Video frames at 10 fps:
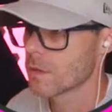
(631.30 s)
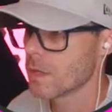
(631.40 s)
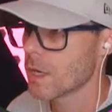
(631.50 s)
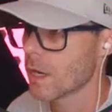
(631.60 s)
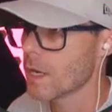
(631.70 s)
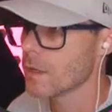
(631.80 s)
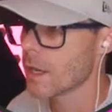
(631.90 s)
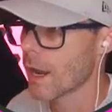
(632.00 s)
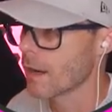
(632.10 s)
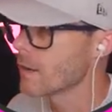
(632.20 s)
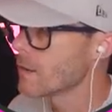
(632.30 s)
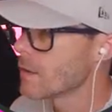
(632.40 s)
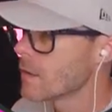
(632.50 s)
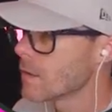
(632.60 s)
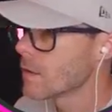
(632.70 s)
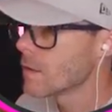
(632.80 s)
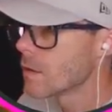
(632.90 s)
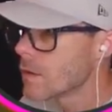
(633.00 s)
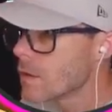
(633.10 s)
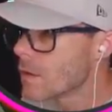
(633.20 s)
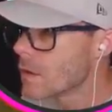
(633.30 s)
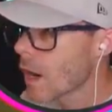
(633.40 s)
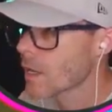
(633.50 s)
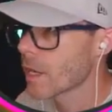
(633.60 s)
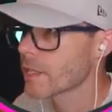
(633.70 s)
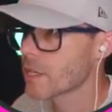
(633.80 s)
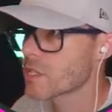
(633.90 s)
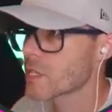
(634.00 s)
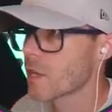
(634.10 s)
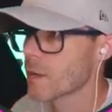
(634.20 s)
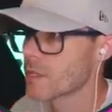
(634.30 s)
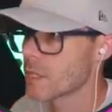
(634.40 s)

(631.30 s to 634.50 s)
Here, eat that. I like these slimes.